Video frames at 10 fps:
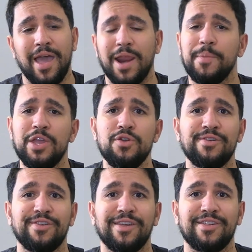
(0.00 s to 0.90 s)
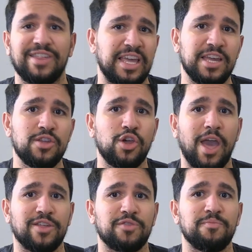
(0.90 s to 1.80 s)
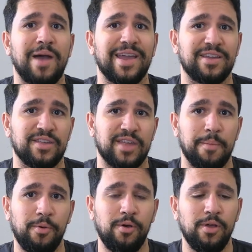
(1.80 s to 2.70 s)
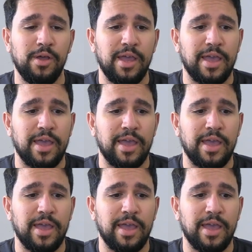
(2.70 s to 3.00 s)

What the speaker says: and I'm gonna use Siege as my example,